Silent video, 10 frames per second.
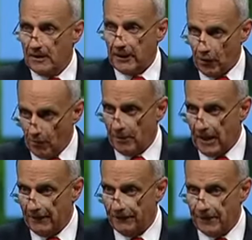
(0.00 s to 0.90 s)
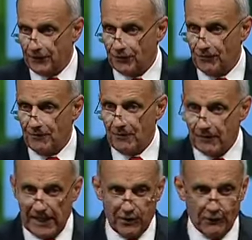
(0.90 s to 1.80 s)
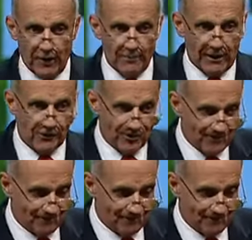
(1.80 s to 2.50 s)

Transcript: that Herbalife is. Thank you very much.